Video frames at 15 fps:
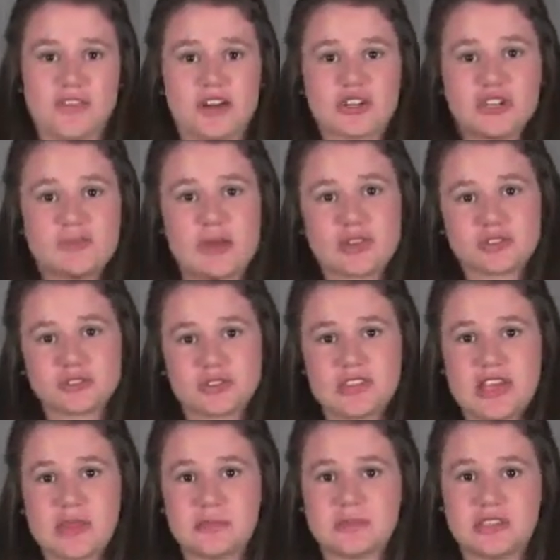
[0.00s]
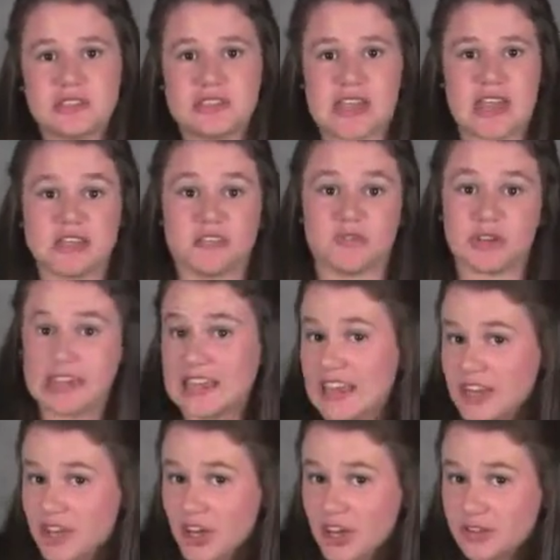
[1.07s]
They're special teams designed for
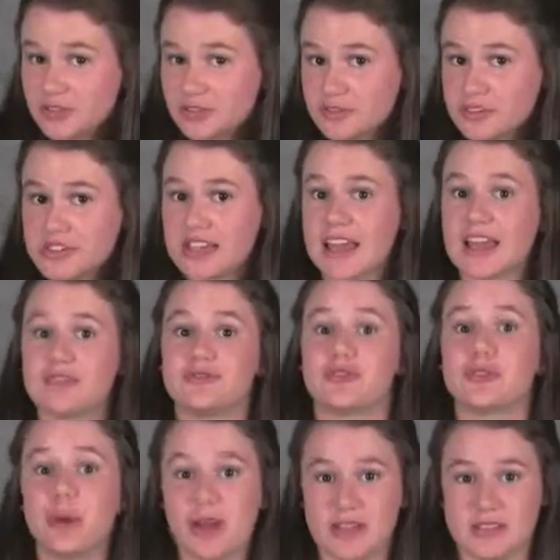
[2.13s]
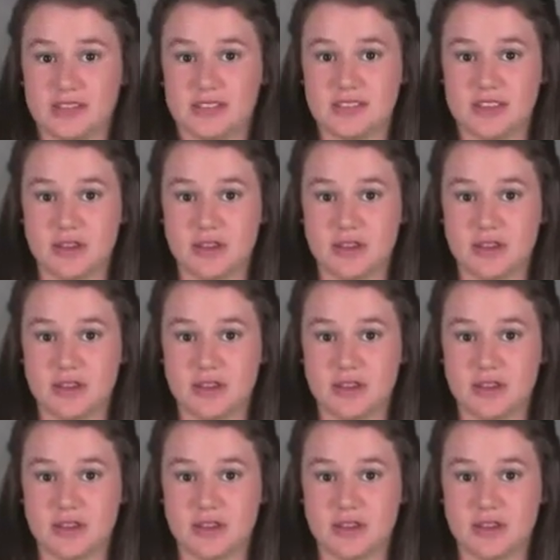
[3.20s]
kickoff and for punts.